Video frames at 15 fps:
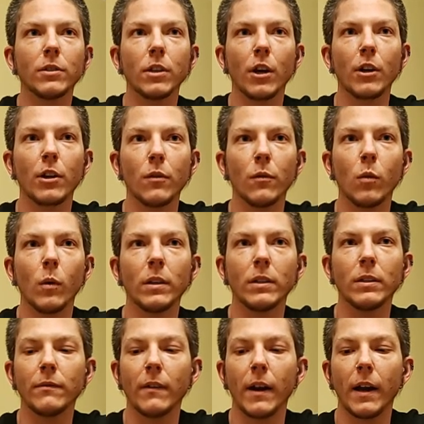are you going to
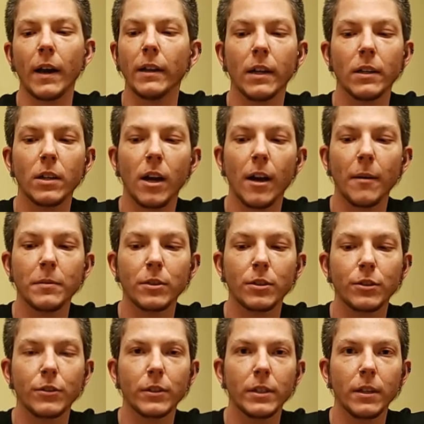find a top
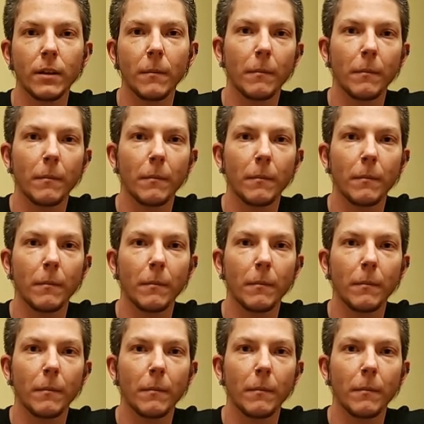surgery